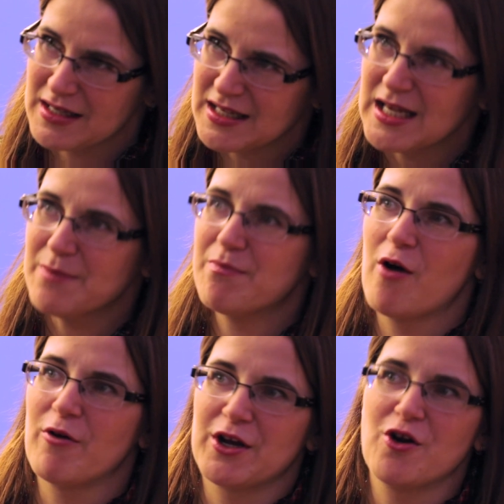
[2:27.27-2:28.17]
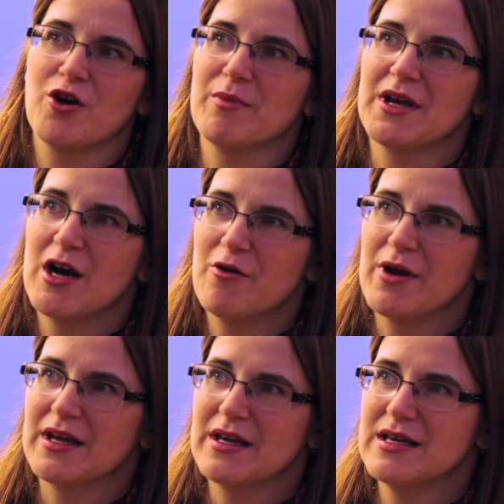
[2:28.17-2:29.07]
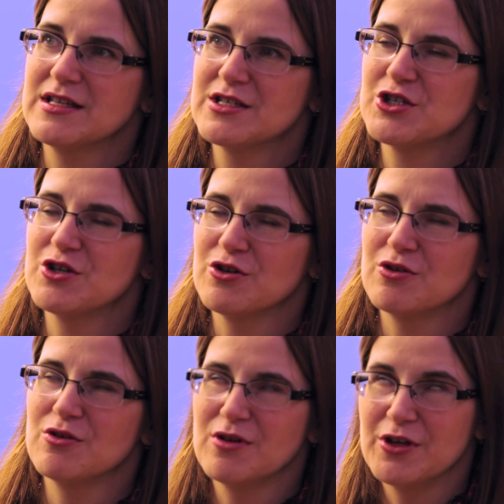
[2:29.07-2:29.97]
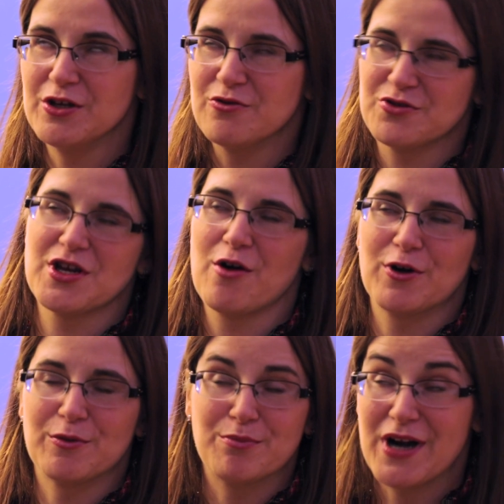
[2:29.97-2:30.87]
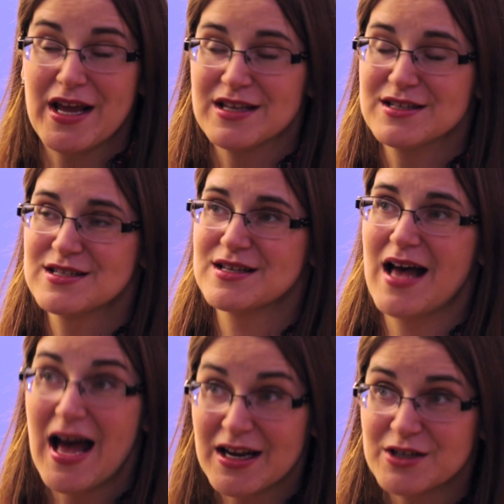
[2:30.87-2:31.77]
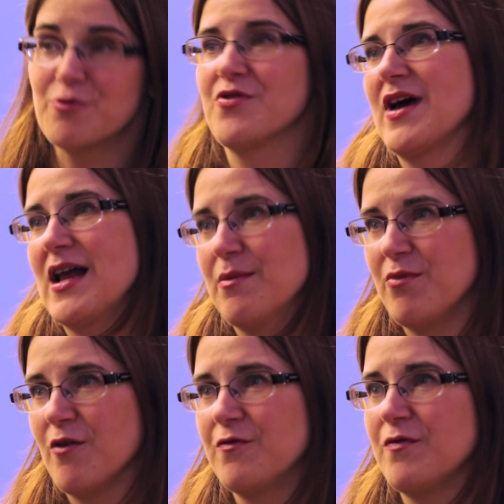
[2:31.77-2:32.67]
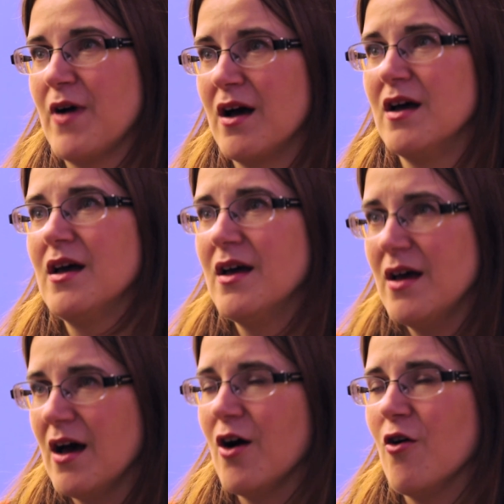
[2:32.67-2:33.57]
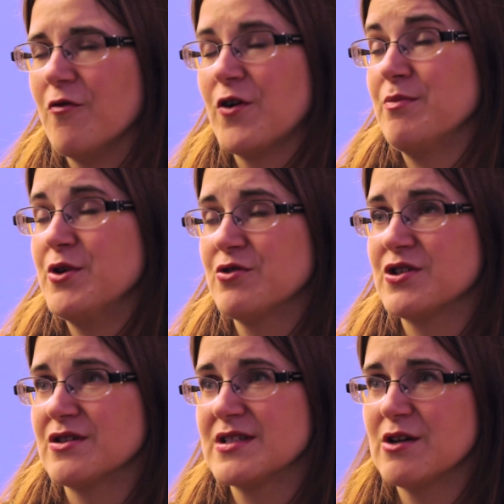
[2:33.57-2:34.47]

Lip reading: keep our economy going is to use our brains, and with the help of computers.